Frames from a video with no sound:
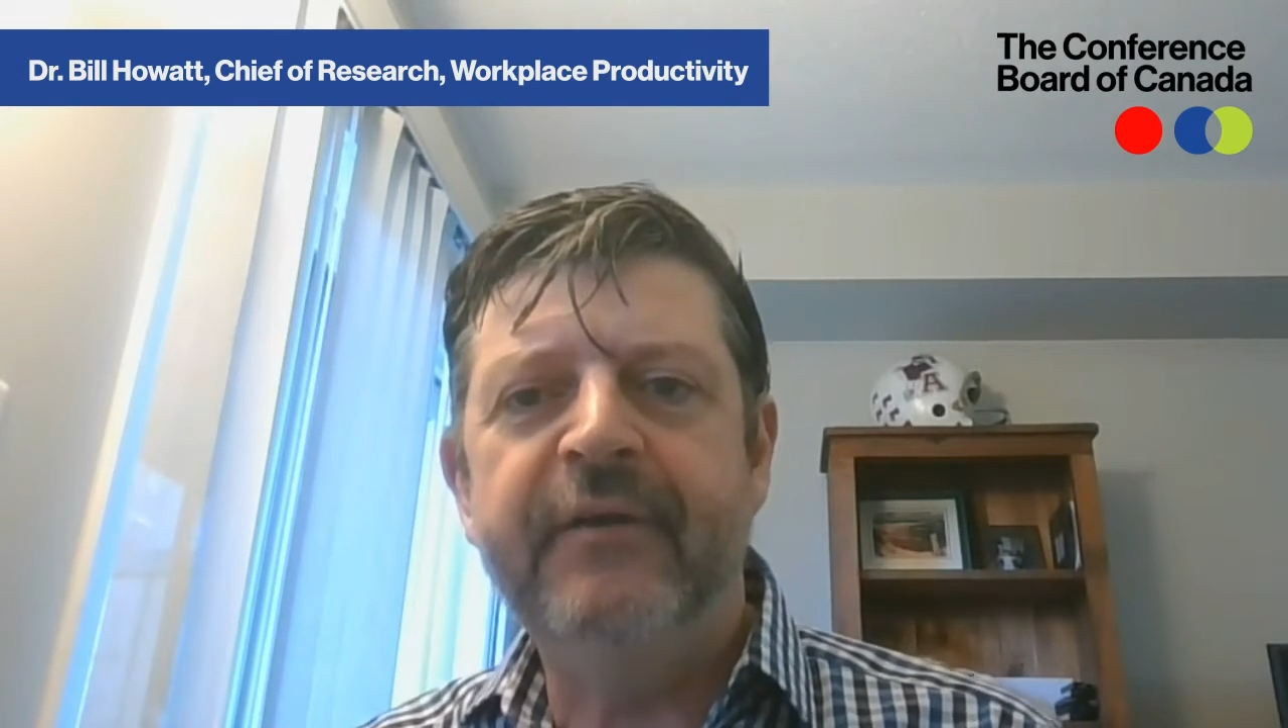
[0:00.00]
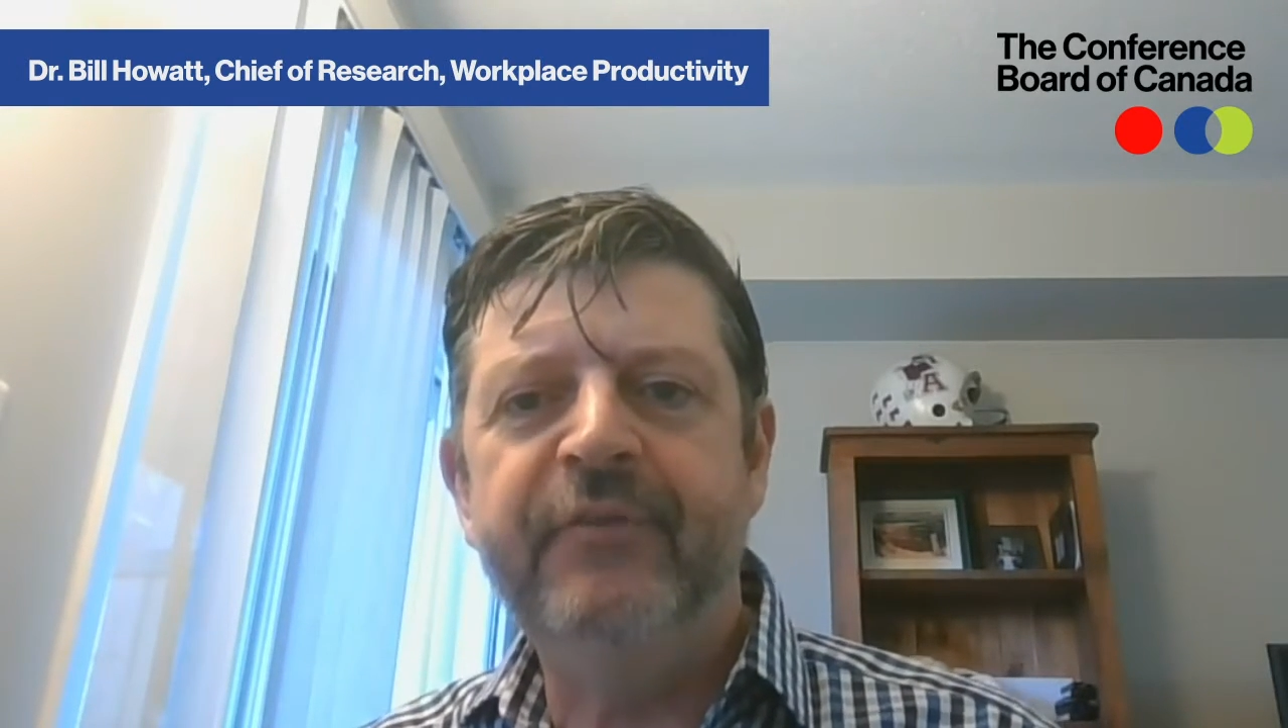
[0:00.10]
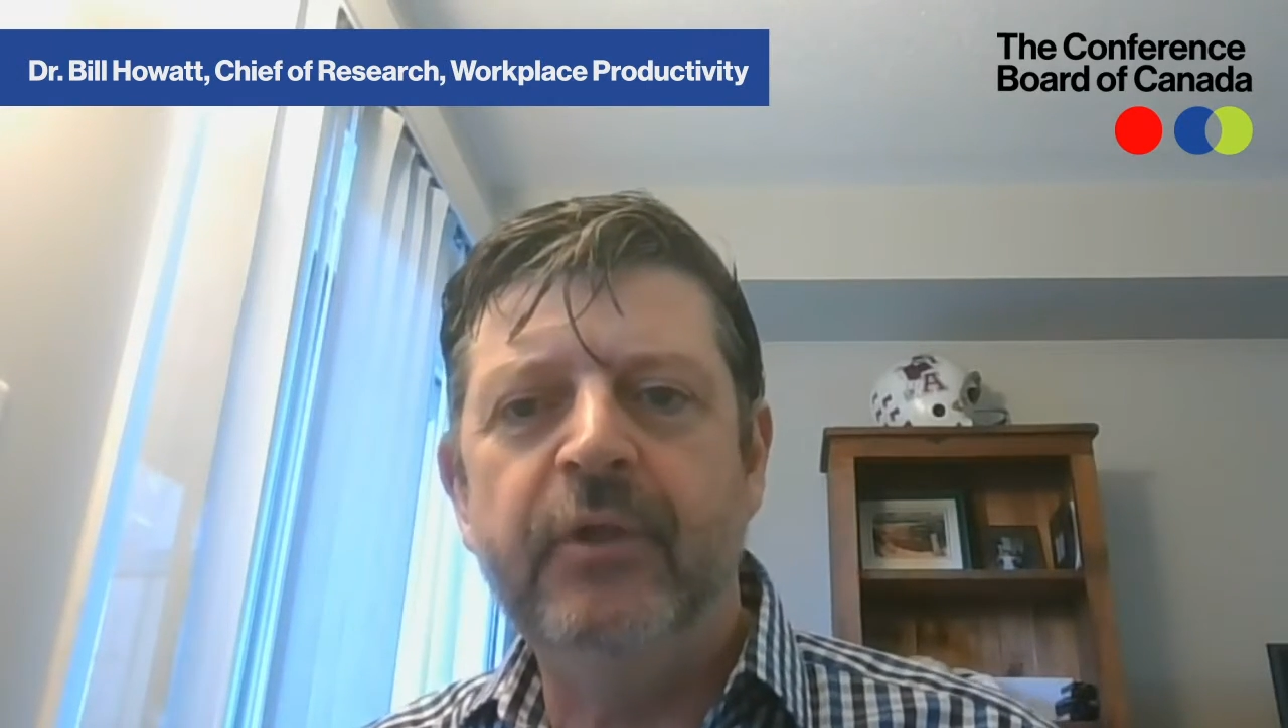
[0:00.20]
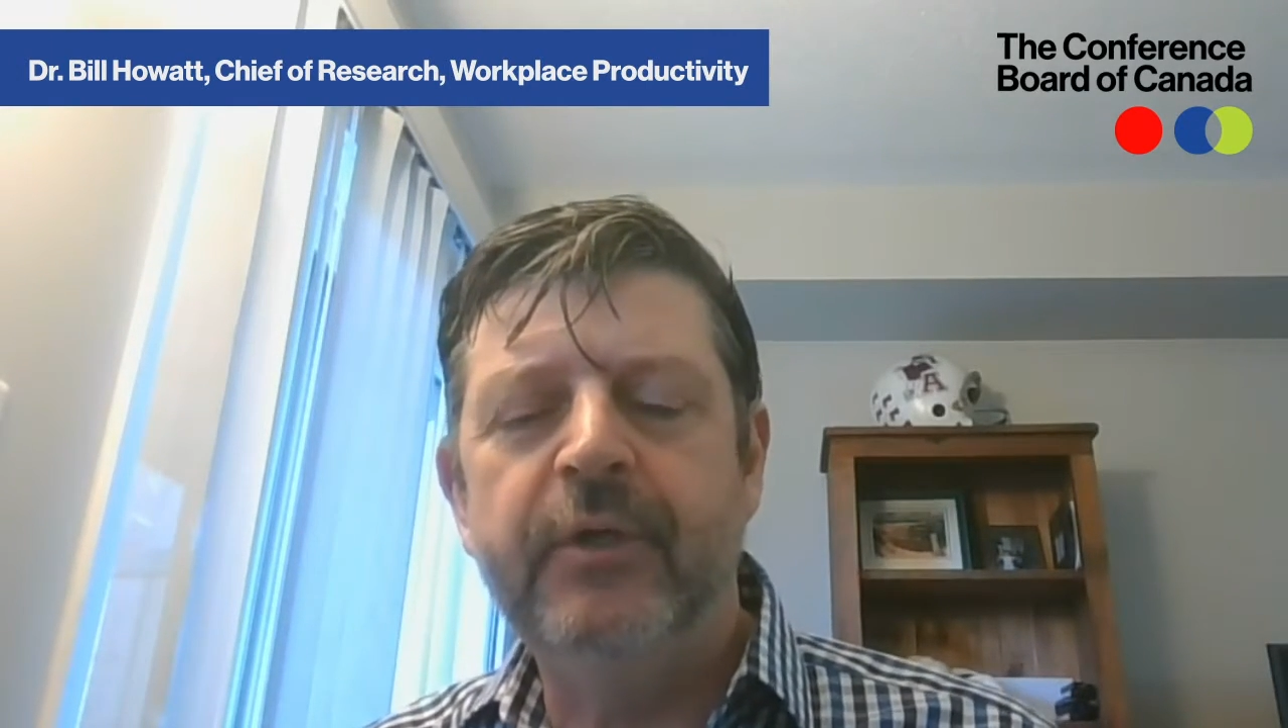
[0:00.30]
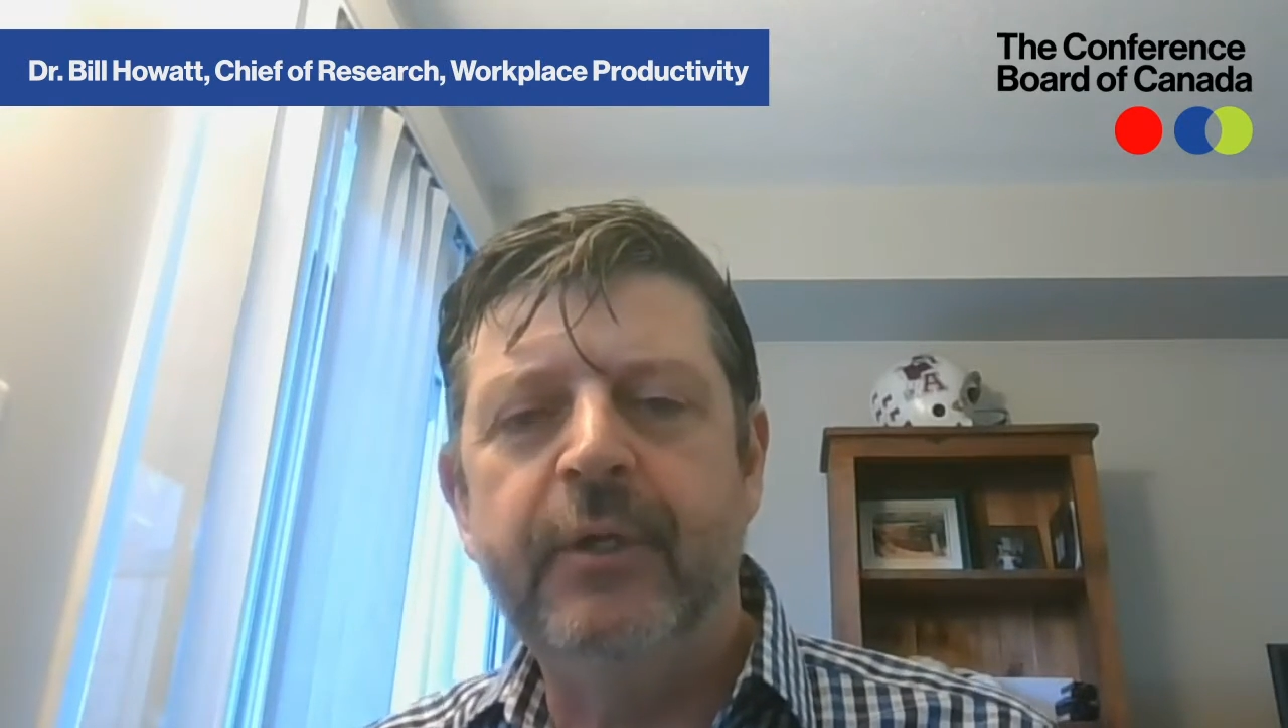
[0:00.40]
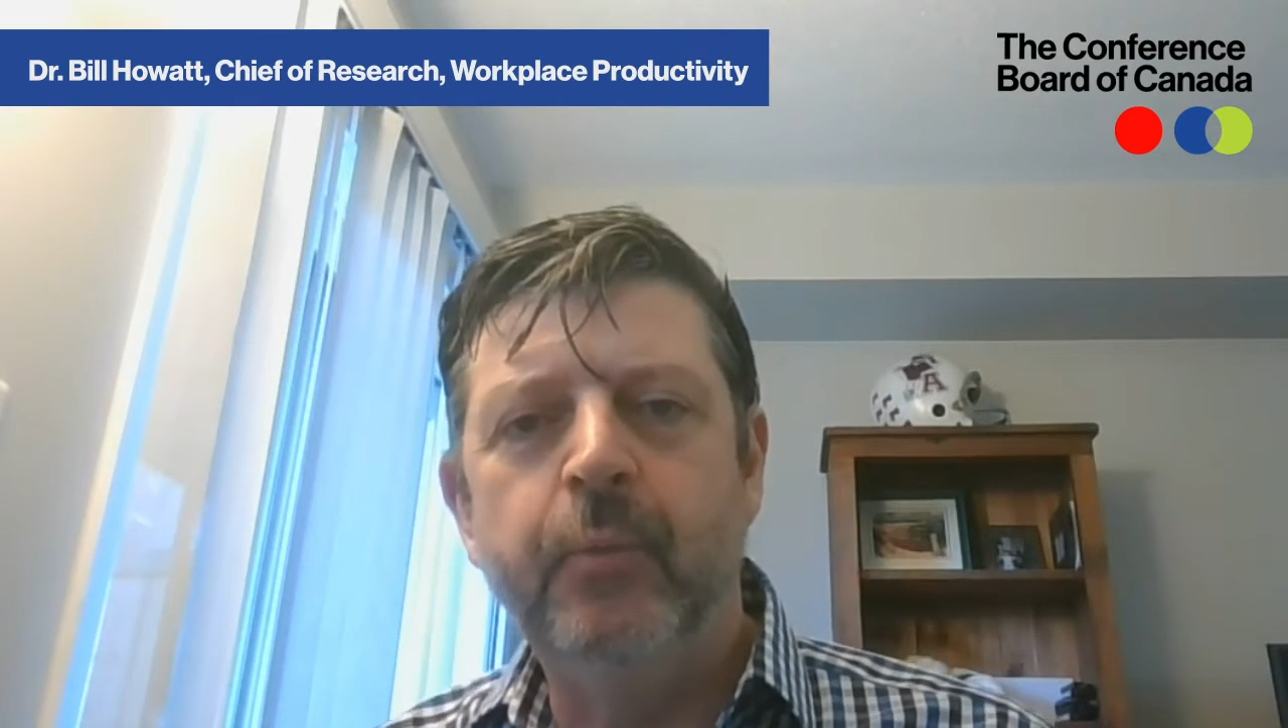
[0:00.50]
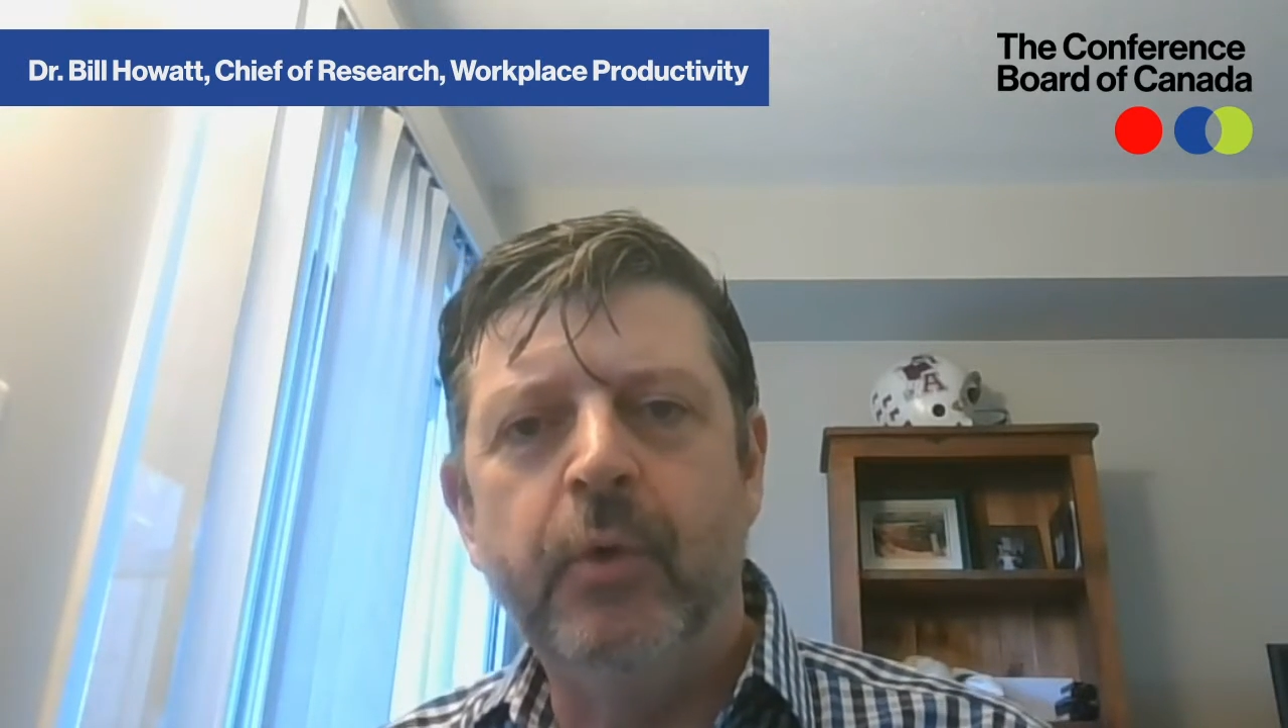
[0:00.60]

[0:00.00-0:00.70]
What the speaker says: if you look at